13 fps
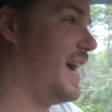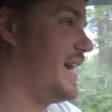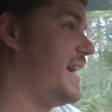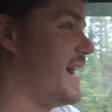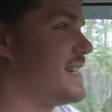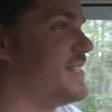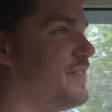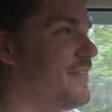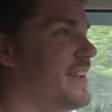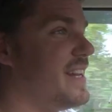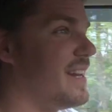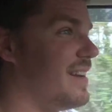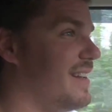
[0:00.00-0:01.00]
I got
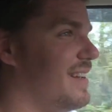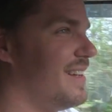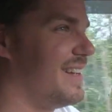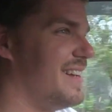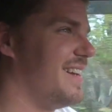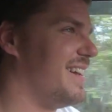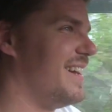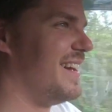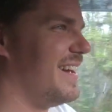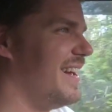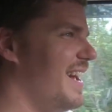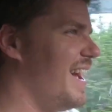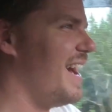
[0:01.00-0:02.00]
defeated.
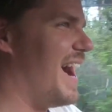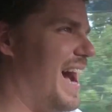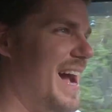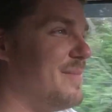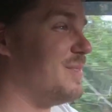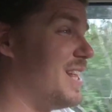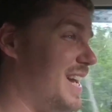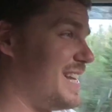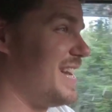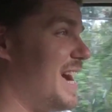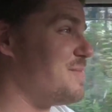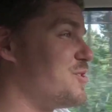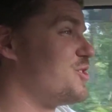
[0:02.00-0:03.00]
I'm
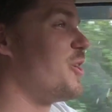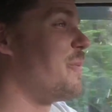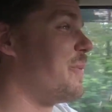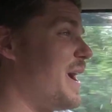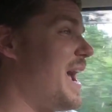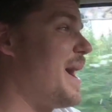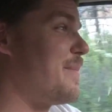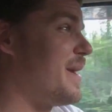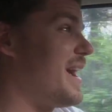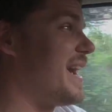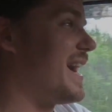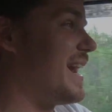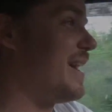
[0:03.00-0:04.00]
lucky. I'm super happy
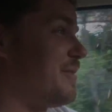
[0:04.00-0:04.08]
I got